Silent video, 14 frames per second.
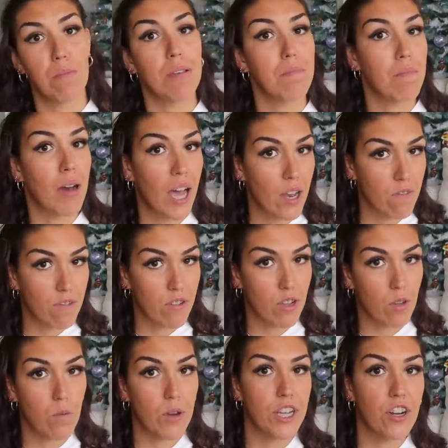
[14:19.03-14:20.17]
be
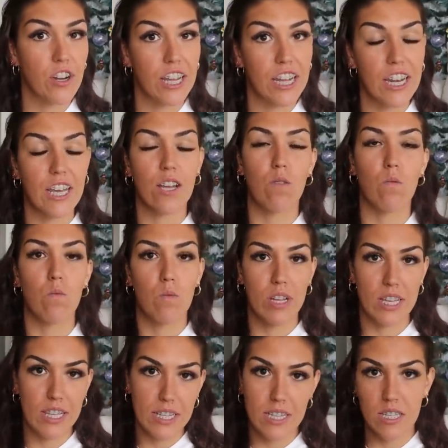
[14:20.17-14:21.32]
mindful when you're eating,
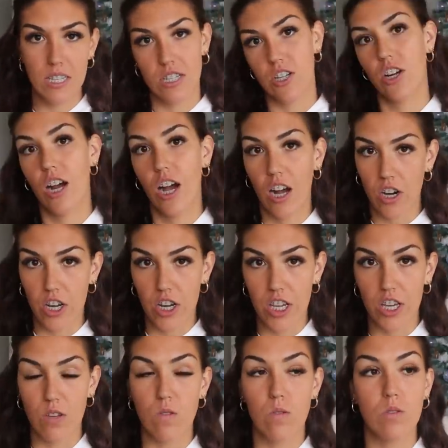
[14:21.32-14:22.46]
really listen to your hunger
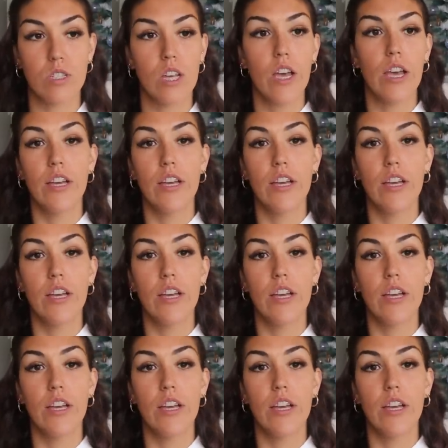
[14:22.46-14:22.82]
cues.